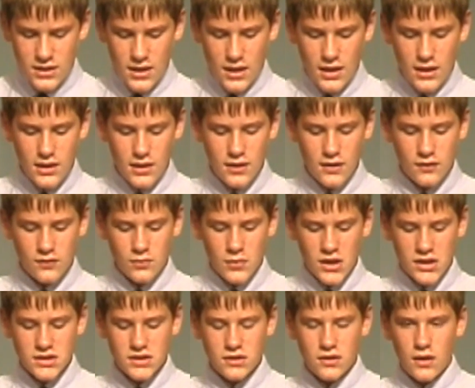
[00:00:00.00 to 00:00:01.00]
get as
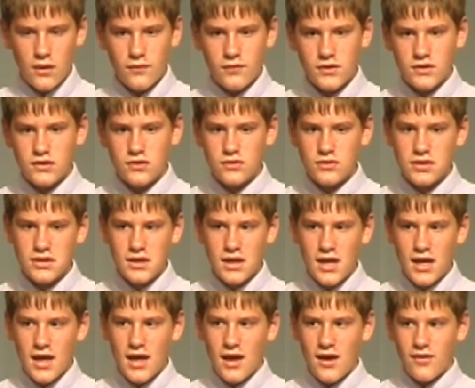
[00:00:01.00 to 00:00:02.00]
much love as you can
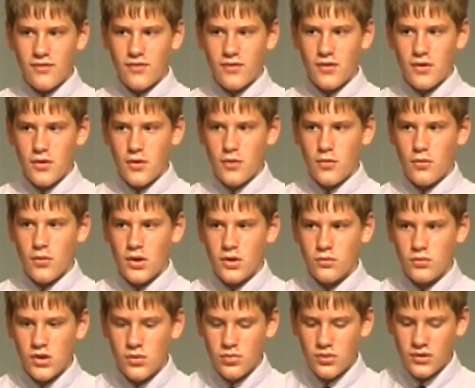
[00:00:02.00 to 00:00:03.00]
have
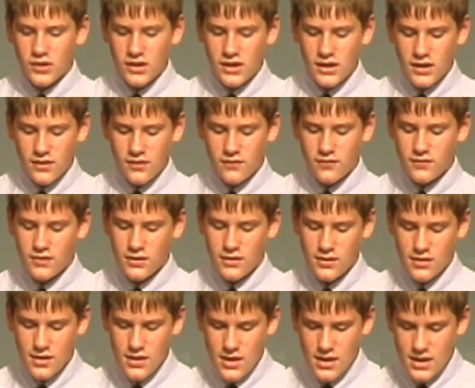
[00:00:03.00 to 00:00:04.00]
when we believed.
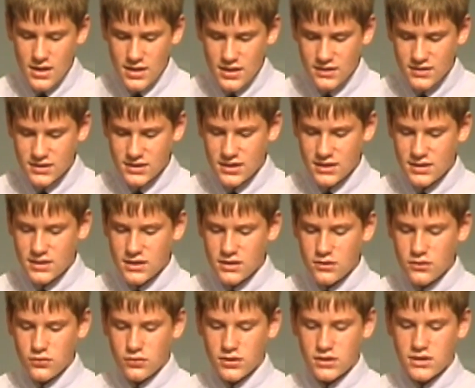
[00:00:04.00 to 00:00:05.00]
He's
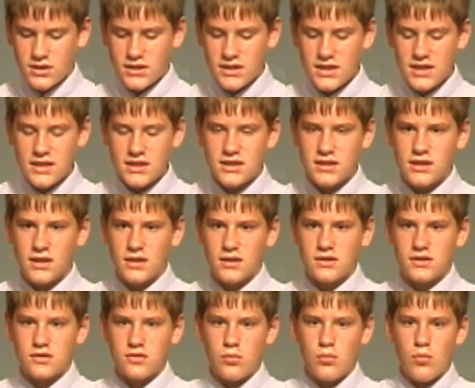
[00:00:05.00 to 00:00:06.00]
continually teaching
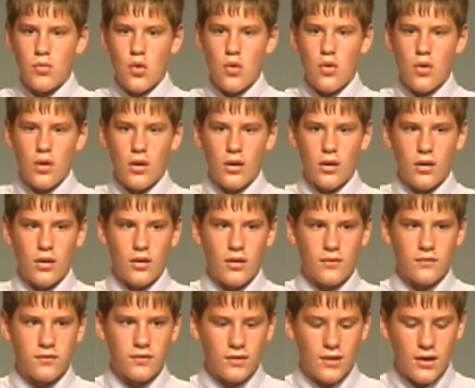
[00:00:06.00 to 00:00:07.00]
us more
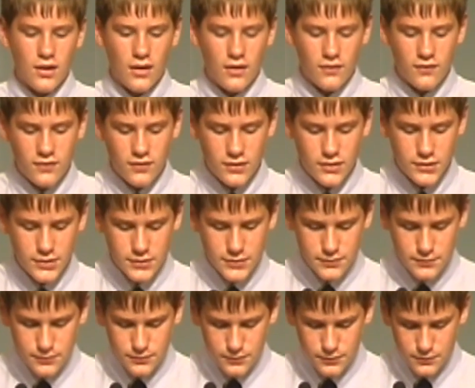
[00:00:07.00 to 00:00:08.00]
of love.
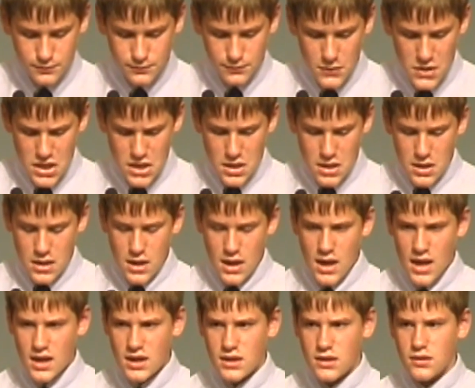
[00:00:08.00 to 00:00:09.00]

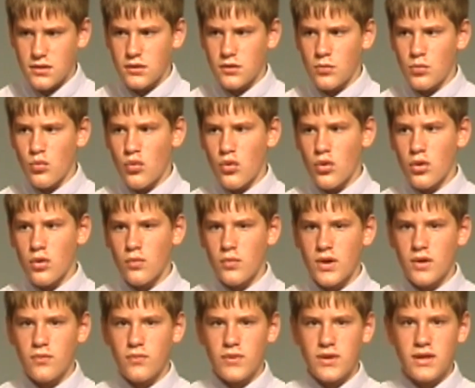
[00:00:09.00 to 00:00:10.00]
And the more
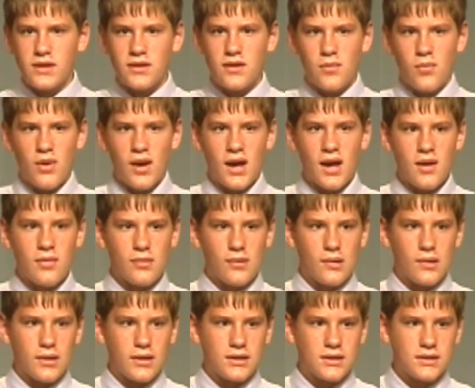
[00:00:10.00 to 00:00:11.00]
we read the
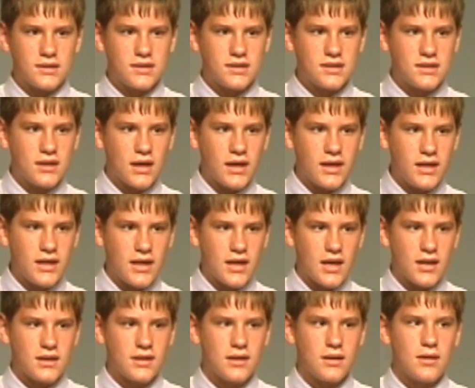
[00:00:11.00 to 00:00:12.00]
Bible and study
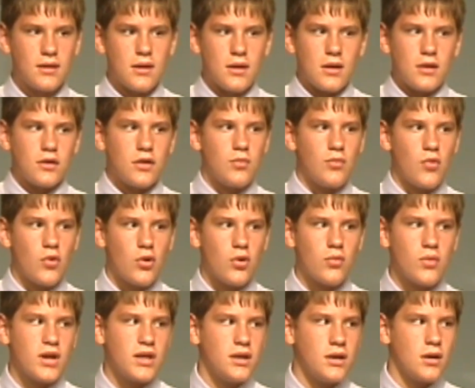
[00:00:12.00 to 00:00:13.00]
it, the more
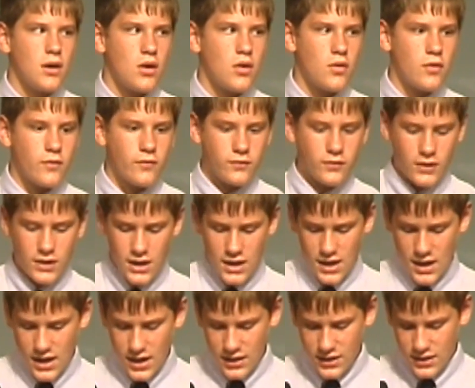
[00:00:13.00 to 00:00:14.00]
we know of
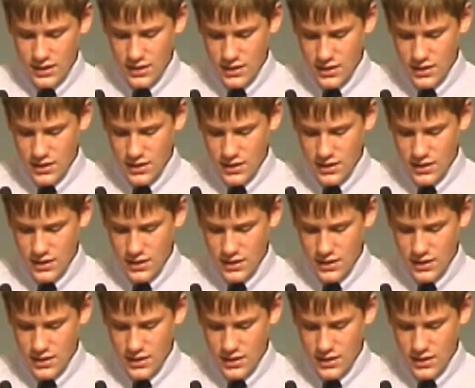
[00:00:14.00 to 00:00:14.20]
God.